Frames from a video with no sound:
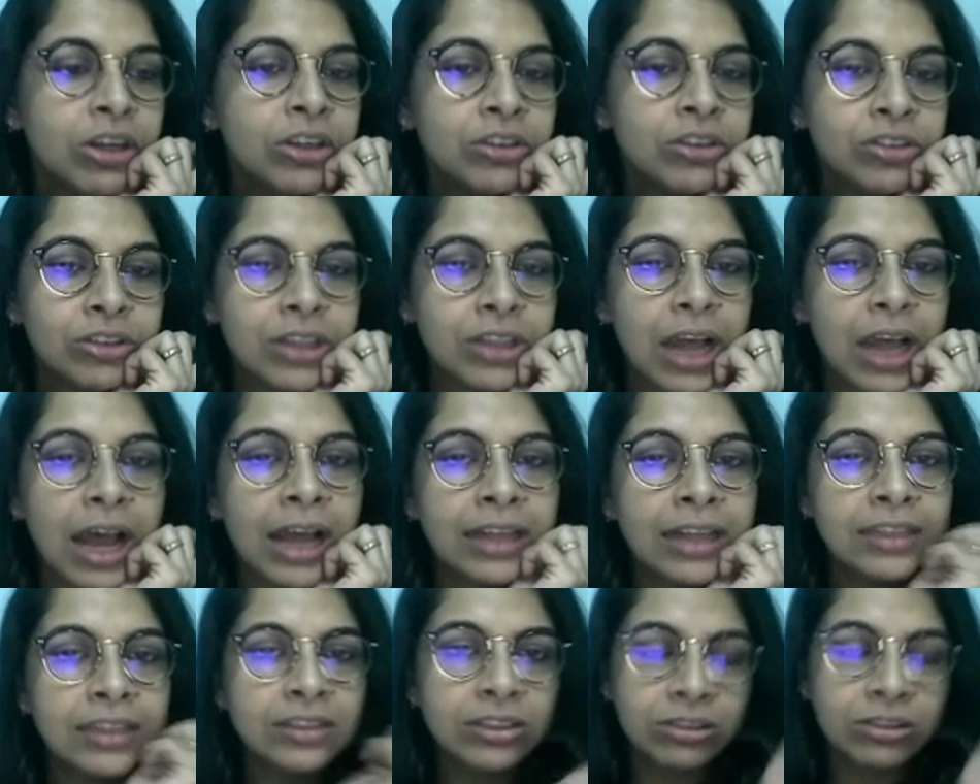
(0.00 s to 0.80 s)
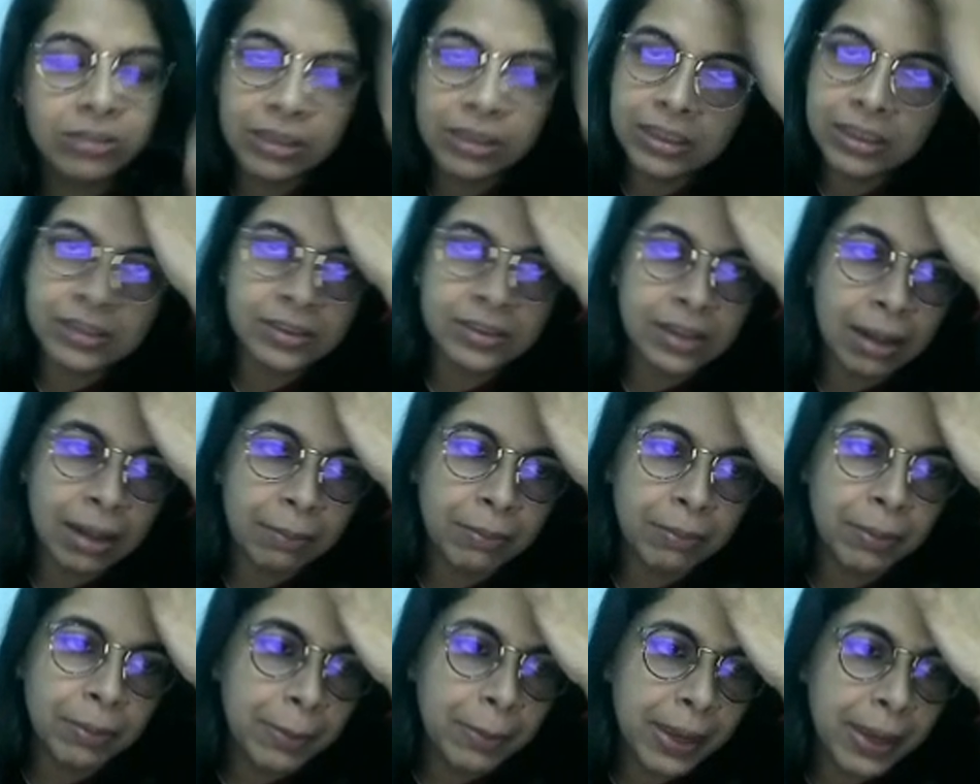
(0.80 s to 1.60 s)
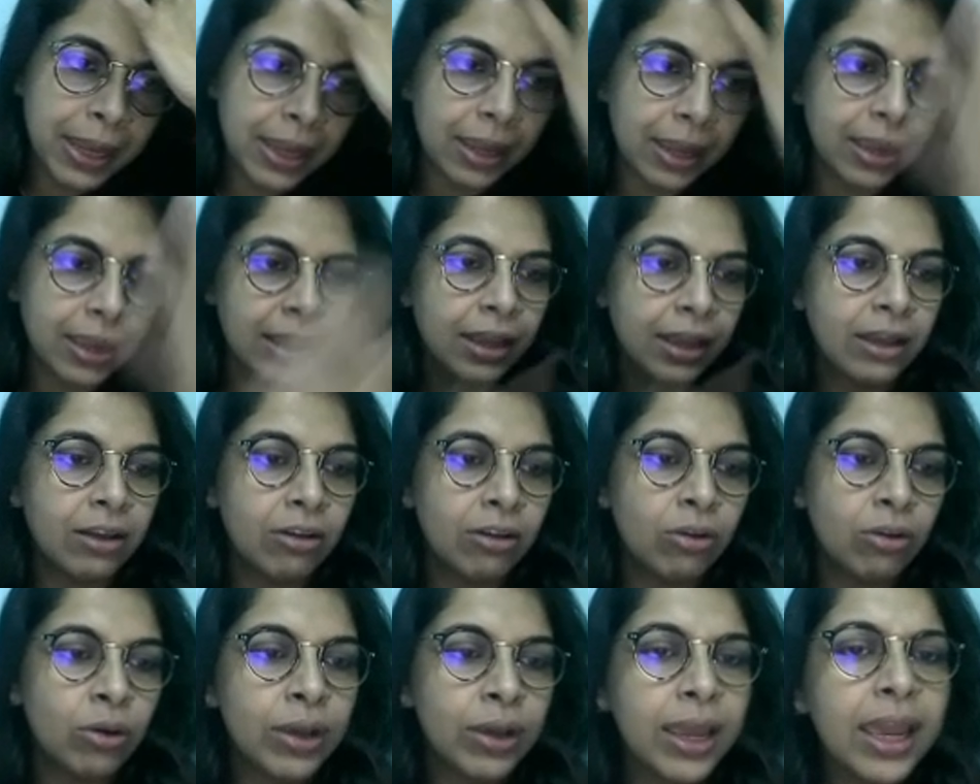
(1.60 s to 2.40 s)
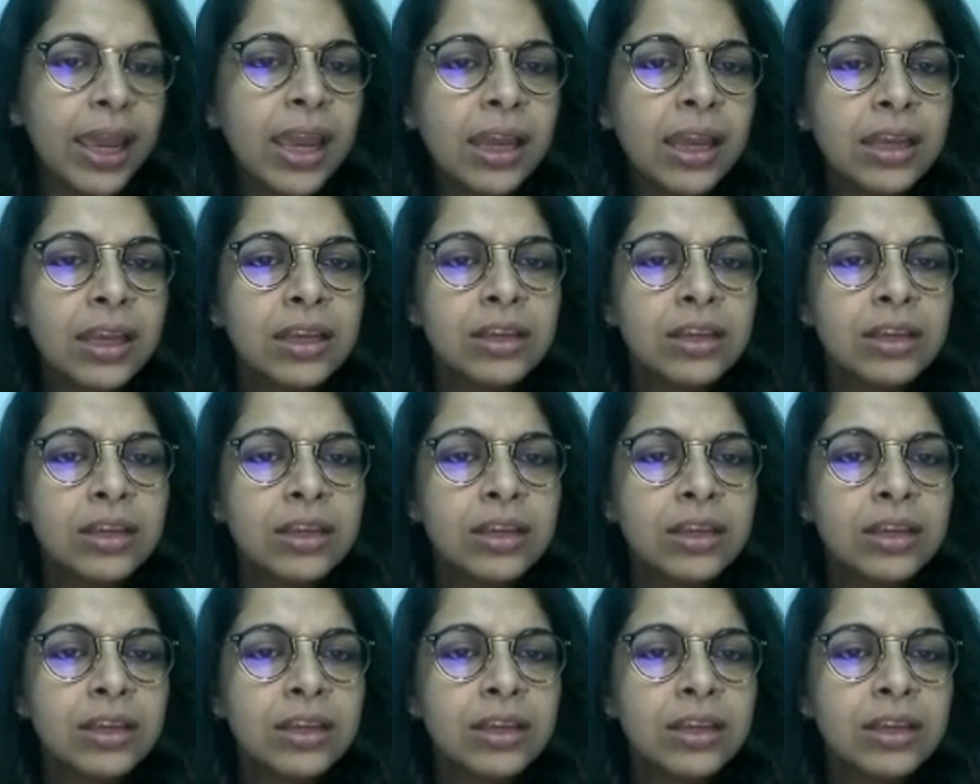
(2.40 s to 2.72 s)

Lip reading: So, the answer is number B. Okay.